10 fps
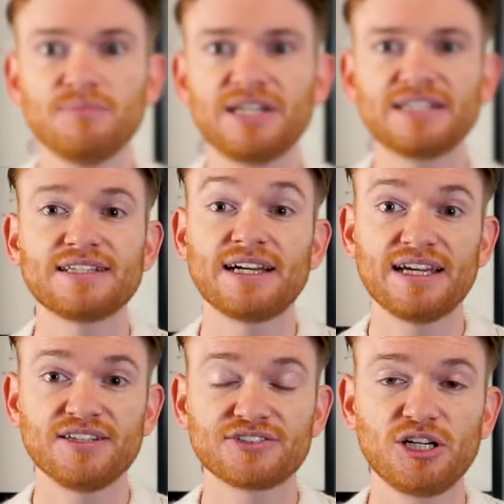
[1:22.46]
minutes.
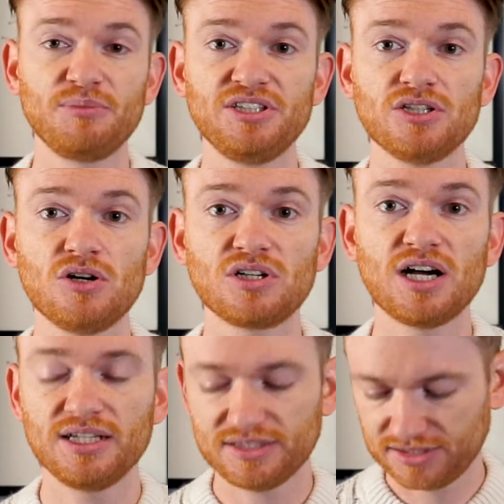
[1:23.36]
Again, there's gonna be no
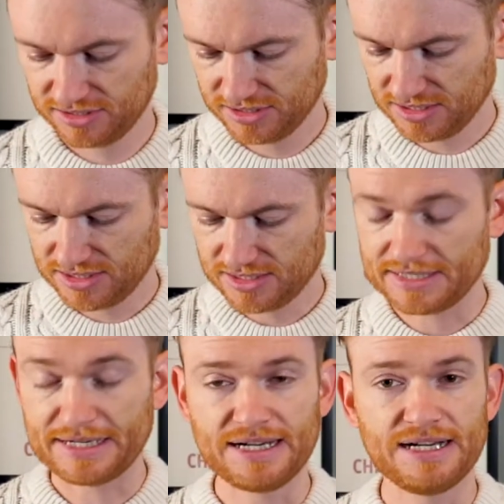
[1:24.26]
cuts.
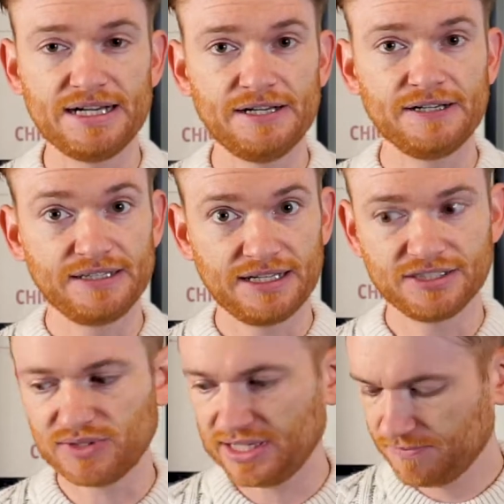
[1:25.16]
You
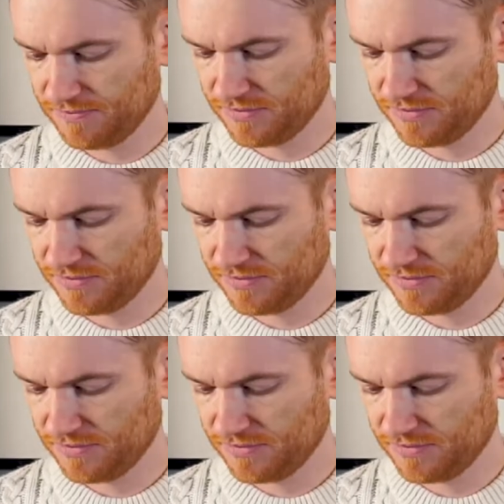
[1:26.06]
guys ready?